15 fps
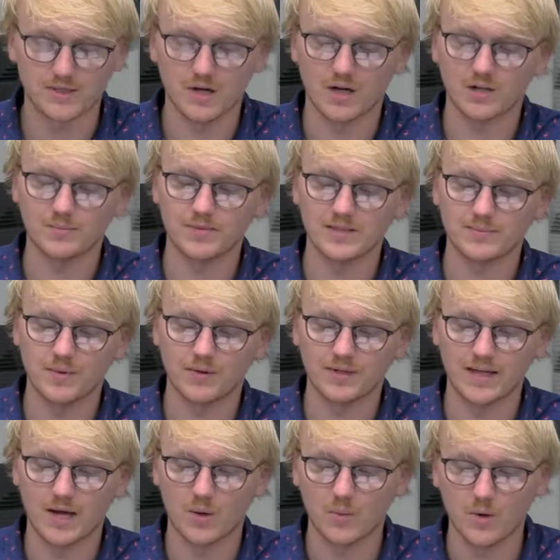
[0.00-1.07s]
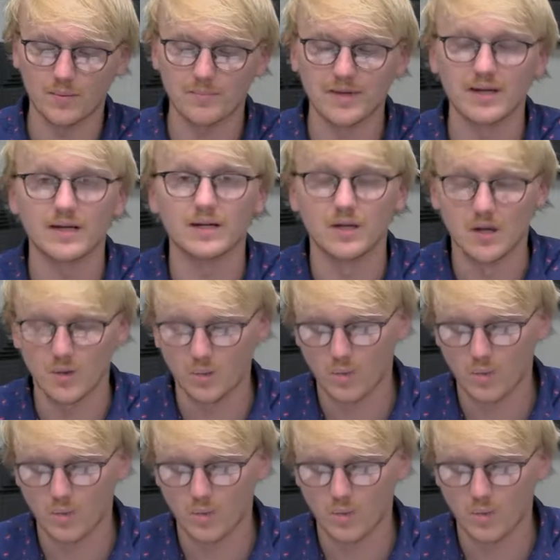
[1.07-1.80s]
document spelling out what made